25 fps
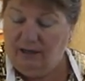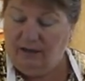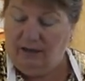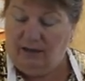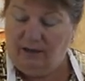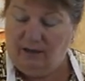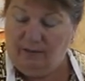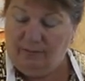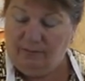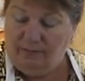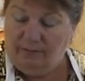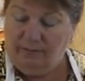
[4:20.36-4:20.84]

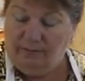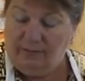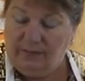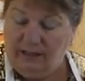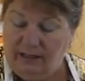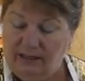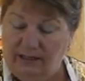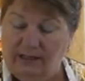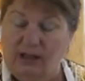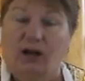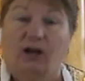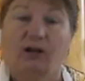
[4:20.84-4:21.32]
um,
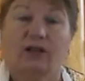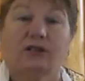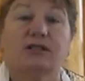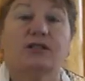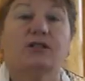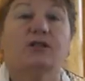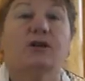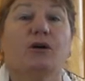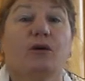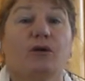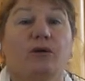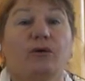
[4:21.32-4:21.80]
is
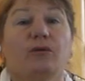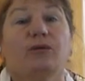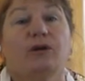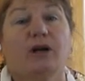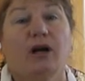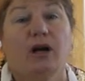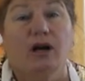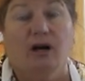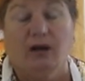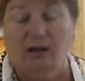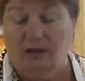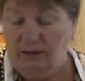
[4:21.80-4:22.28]
also
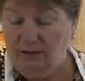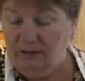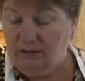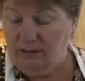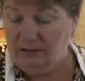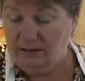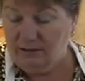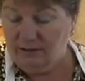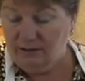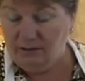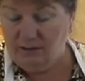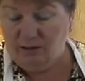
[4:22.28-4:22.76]
called.
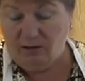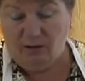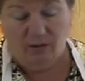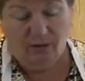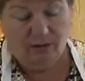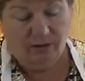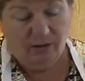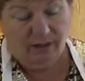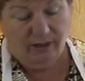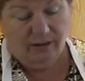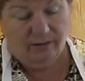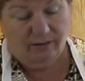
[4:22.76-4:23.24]
So
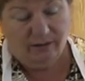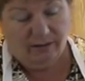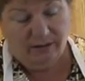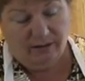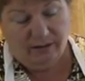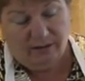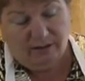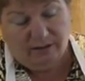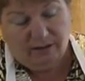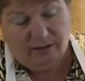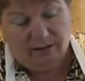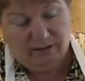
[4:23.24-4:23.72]
uh,
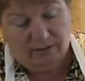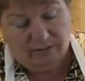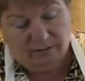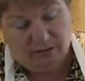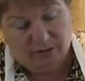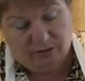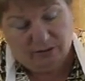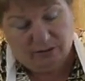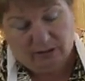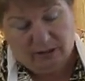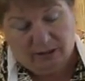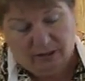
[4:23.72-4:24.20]

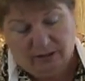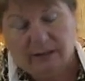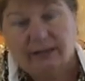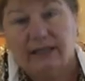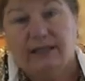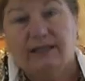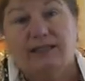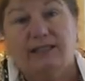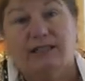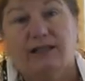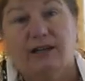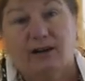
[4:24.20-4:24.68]
I'll
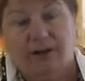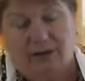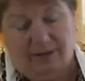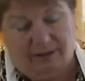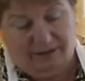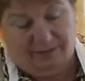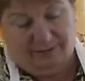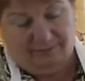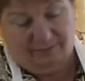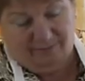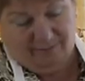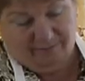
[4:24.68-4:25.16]
get started.